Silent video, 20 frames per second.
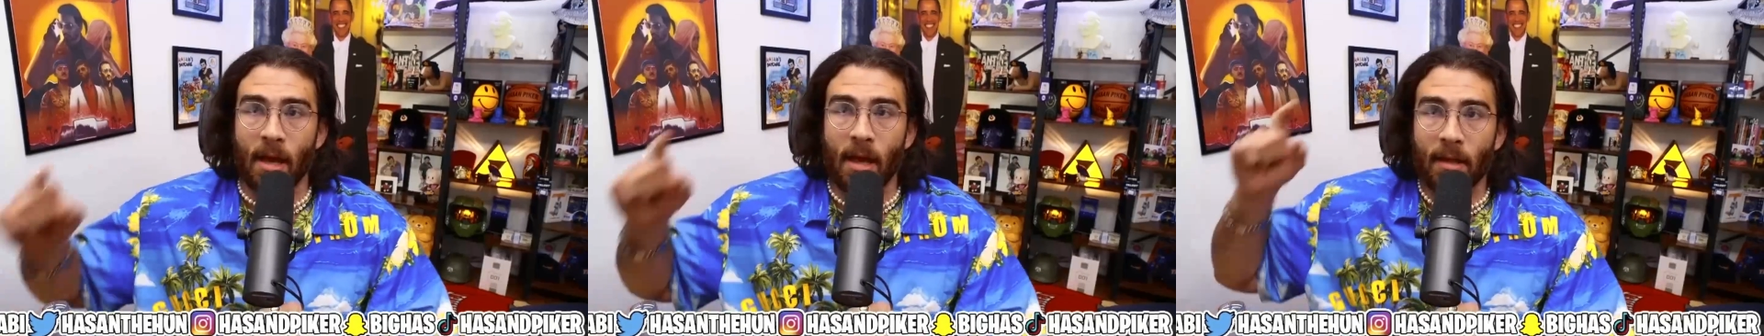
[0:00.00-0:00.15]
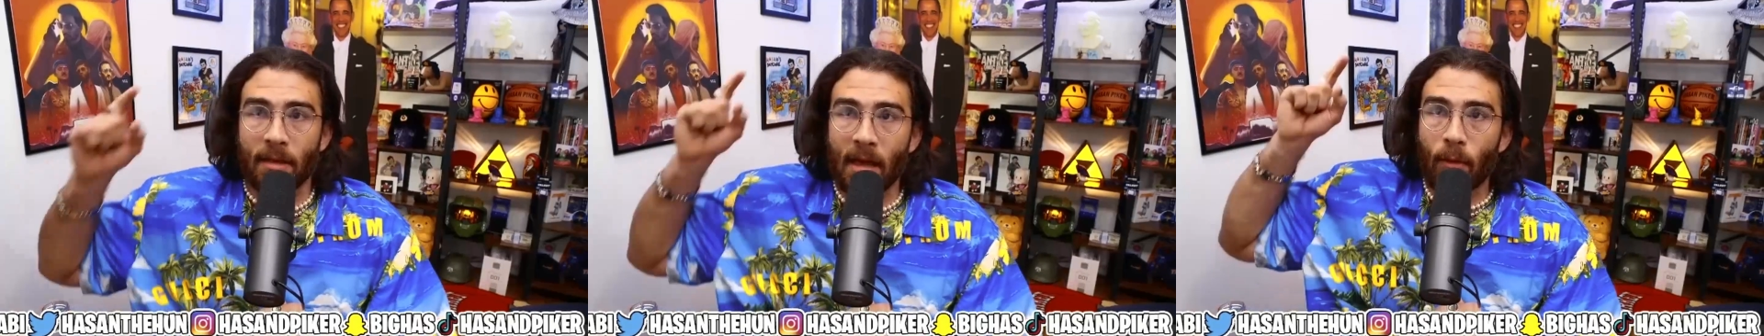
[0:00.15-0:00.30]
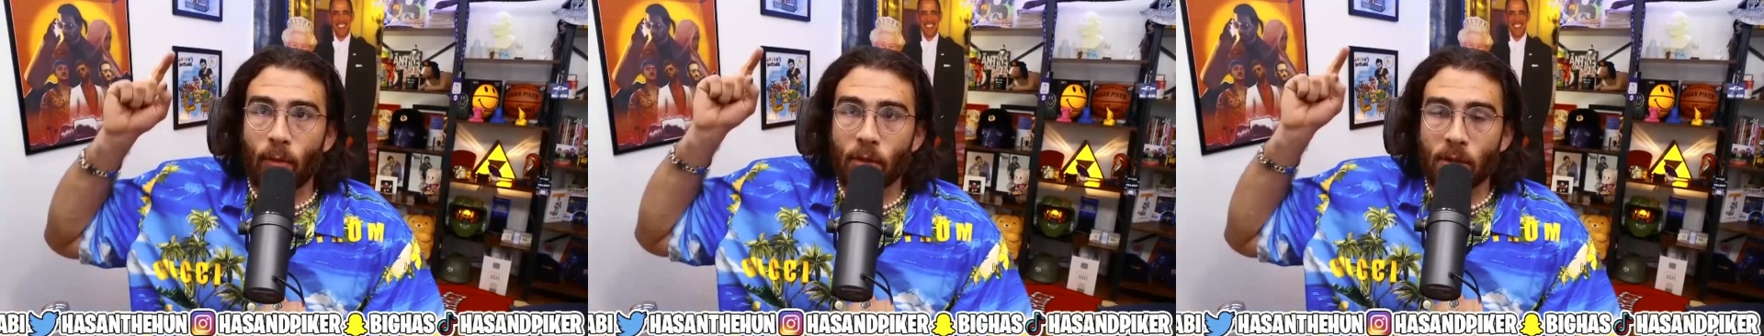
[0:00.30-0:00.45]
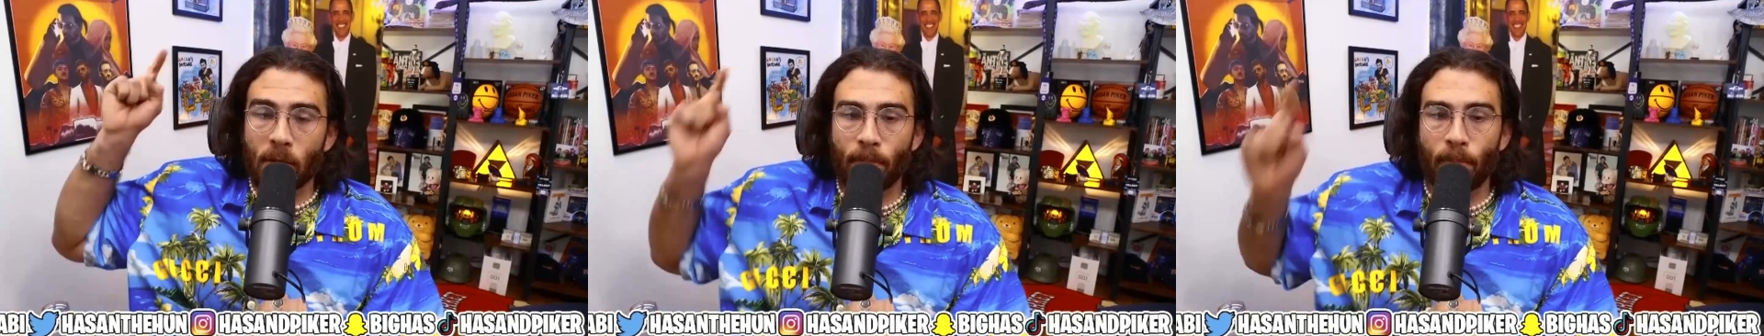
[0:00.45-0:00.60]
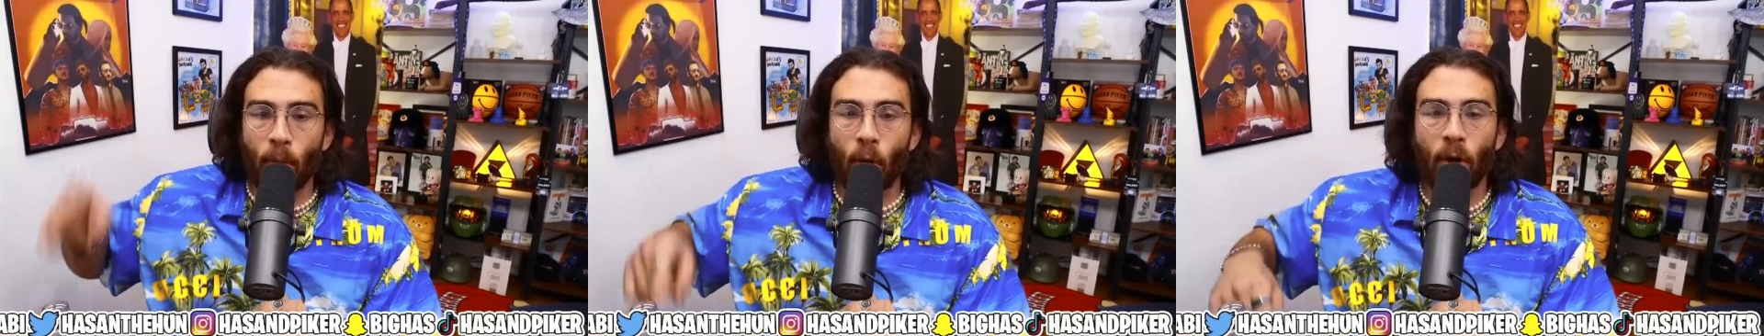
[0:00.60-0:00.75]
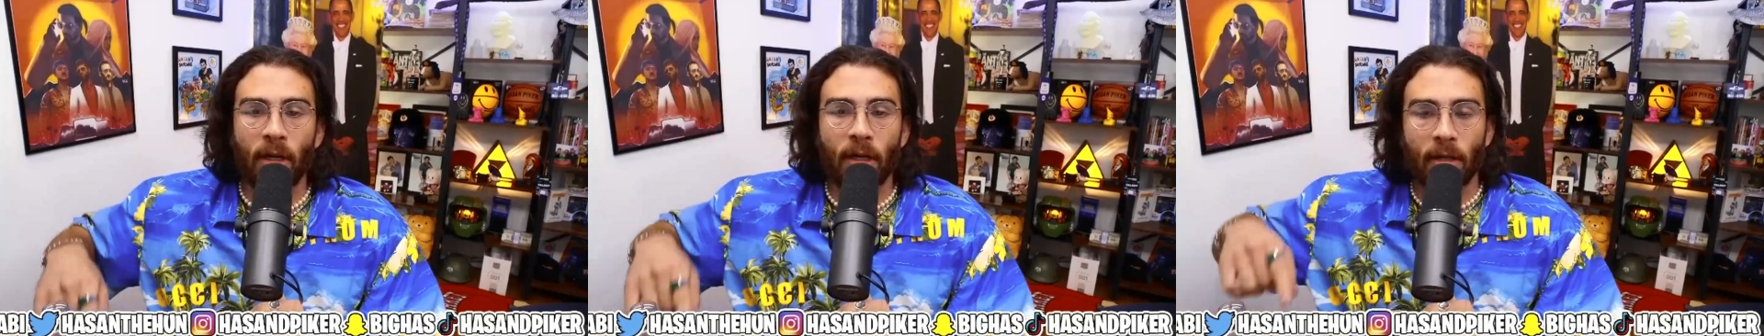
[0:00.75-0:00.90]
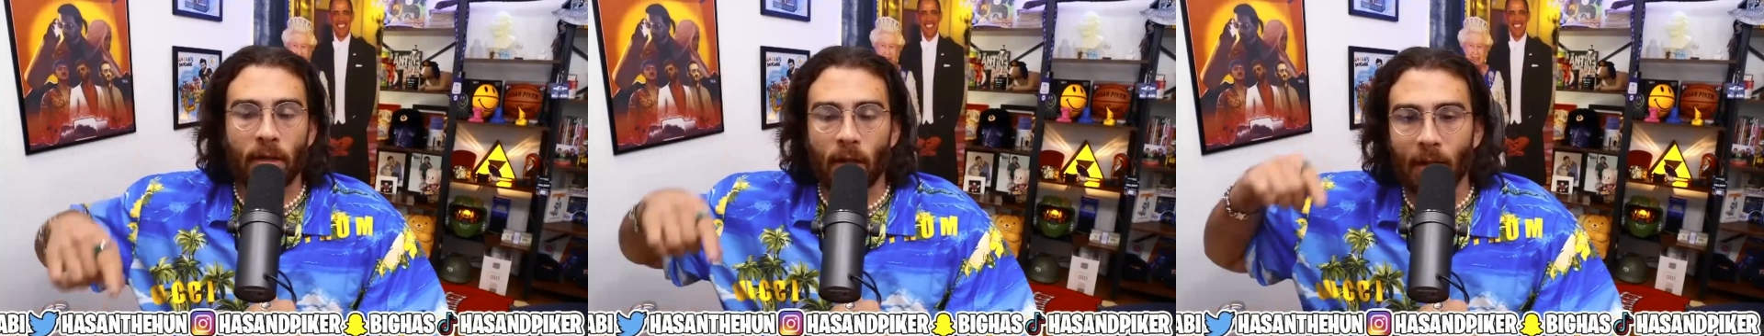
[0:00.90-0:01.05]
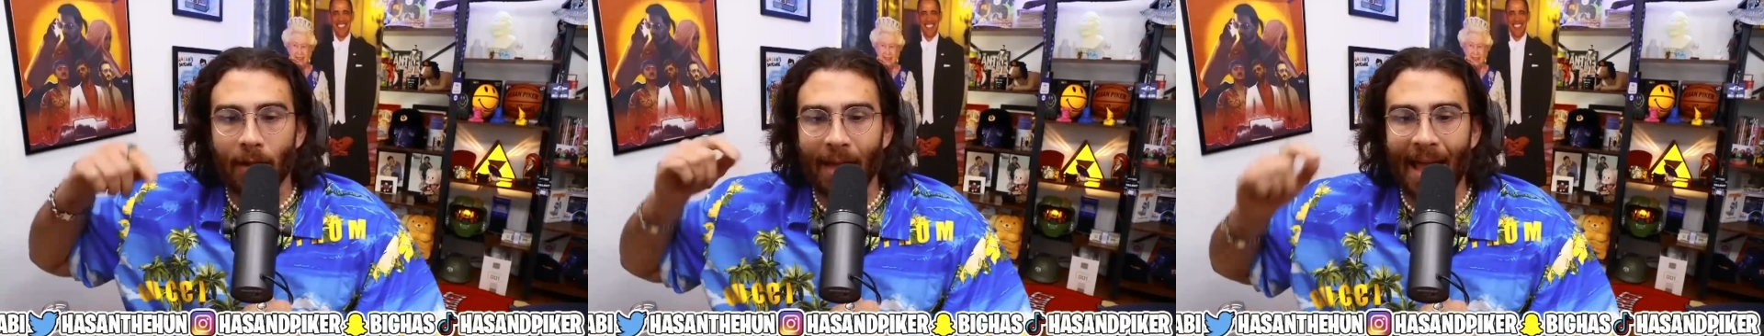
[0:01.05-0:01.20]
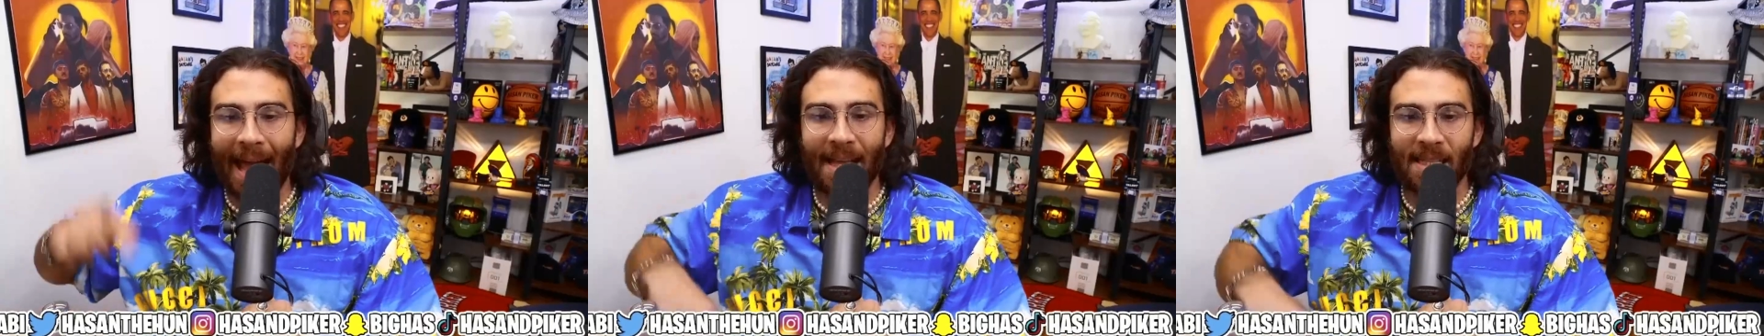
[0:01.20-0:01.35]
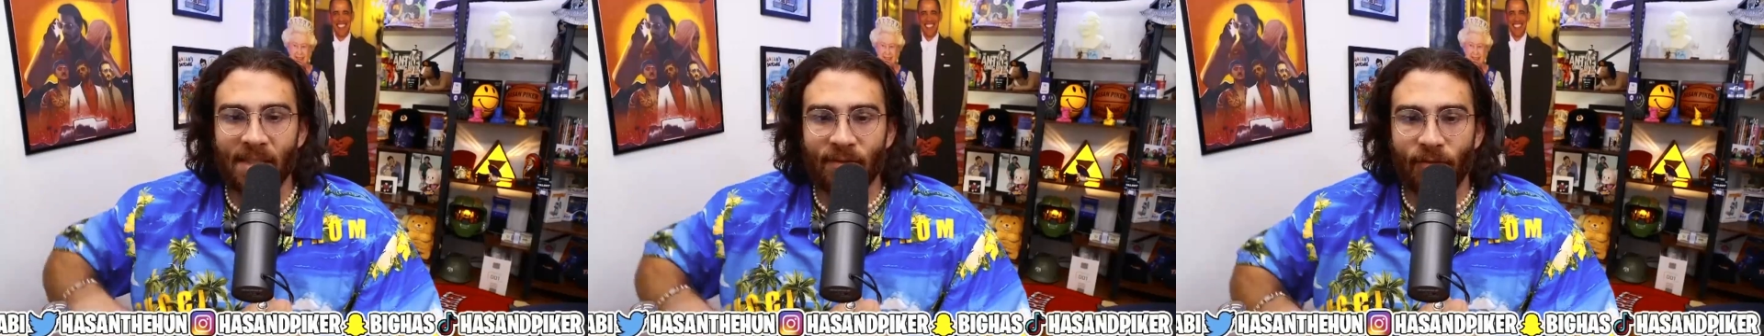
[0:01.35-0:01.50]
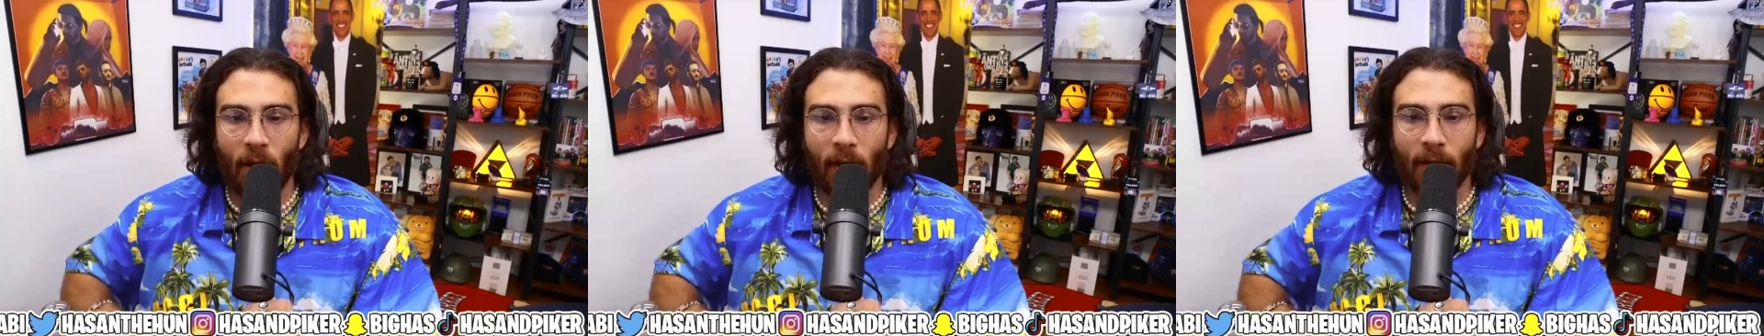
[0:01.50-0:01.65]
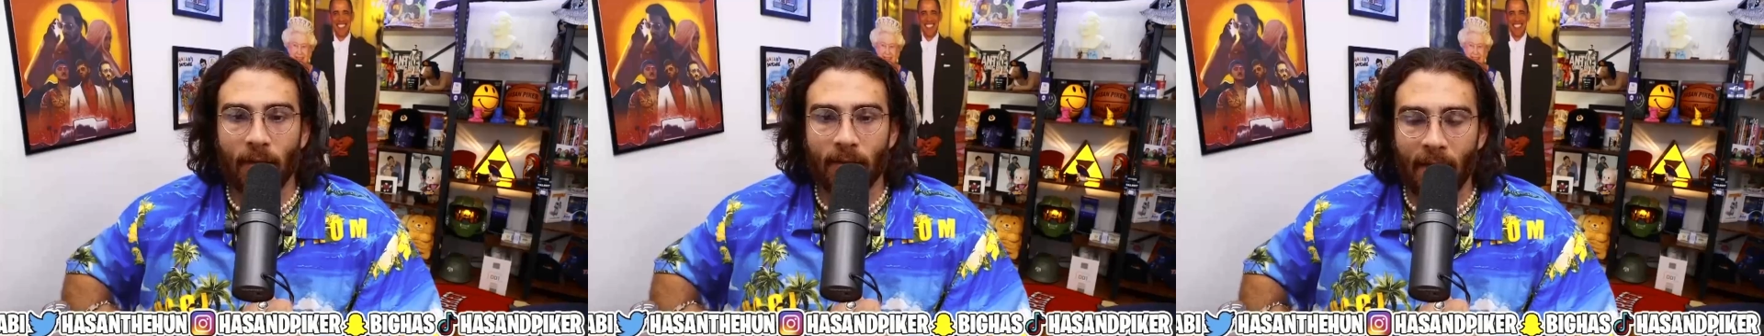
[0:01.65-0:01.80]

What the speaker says: that was appointed in the last fucking